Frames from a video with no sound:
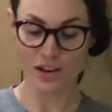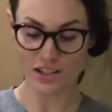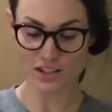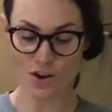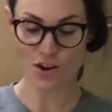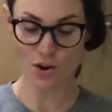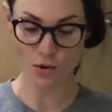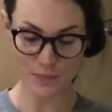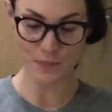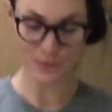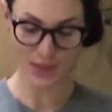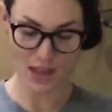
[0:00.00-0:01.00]
Okay, so
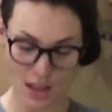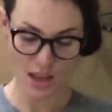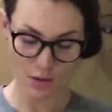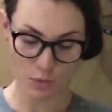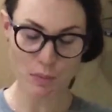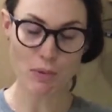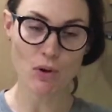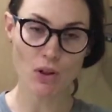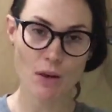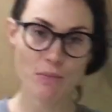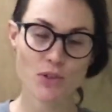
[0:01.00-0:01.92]
we pull up